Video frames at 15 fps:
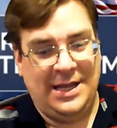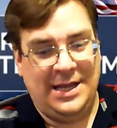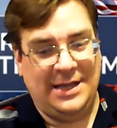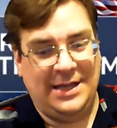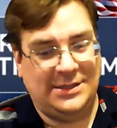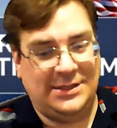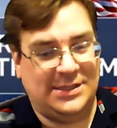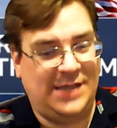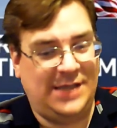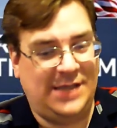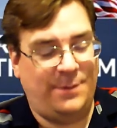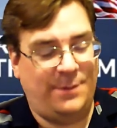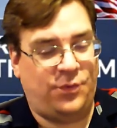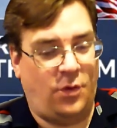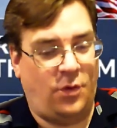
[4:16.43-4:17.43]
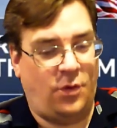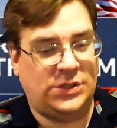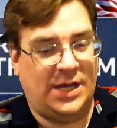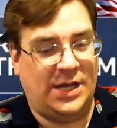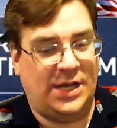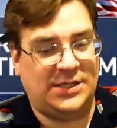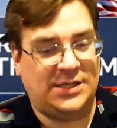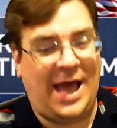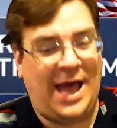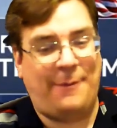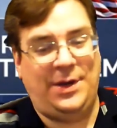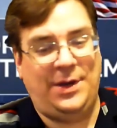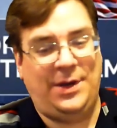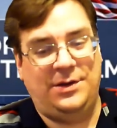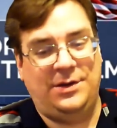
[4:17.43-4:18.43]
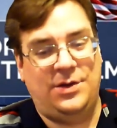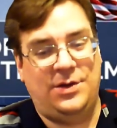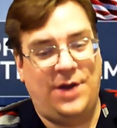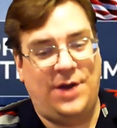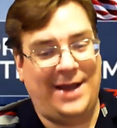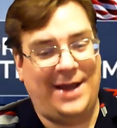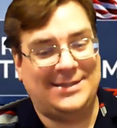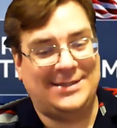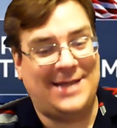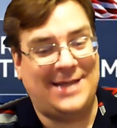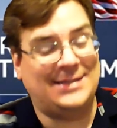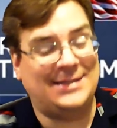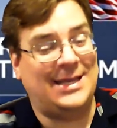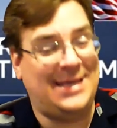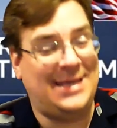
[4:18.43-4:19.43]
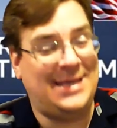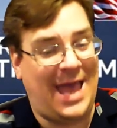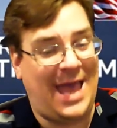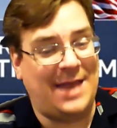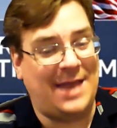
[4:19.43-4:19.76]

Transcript: is the same process happening to the United States again.